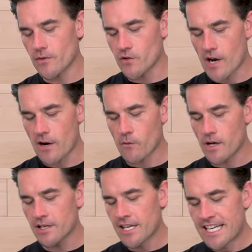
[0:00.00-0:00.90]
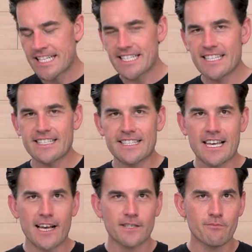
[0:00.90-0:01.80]
from the Track 1 to this
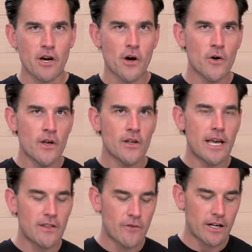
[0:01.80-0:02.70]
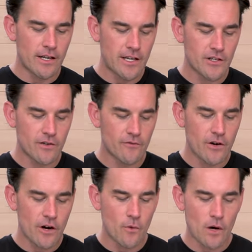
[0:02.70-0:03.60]
TX Pro and the ventilation,
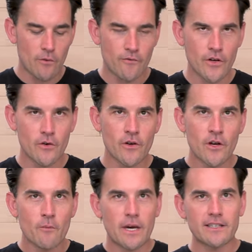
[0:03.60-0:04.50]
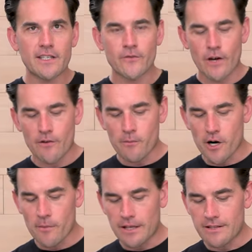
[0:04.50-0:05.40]
very well reviewed. My least favorite
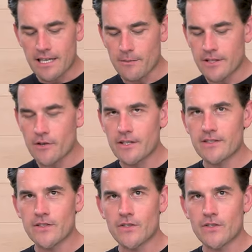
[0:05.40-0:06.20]
part about this helmet though is the